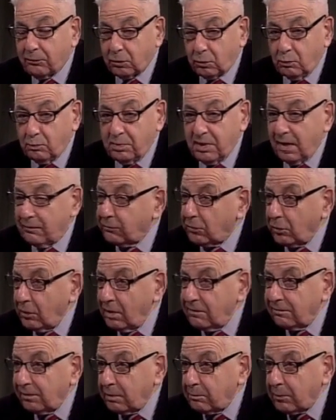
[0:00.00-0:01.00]
to be a
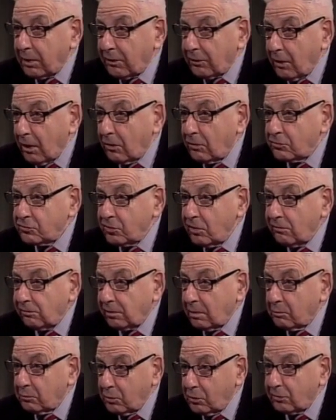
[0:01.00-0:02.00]
forensic
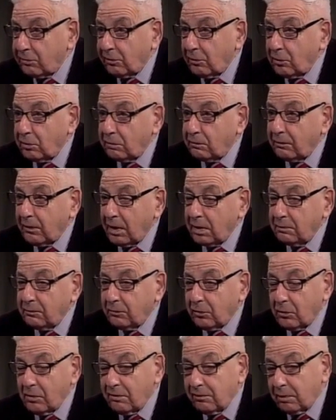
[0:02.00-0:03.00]
pathologist, a board certified
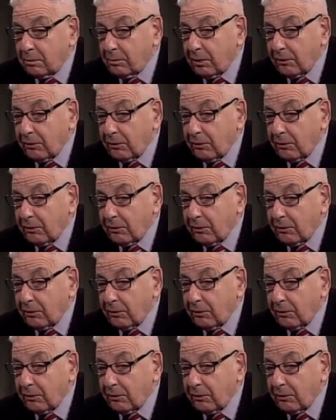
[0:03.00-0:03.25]
forensic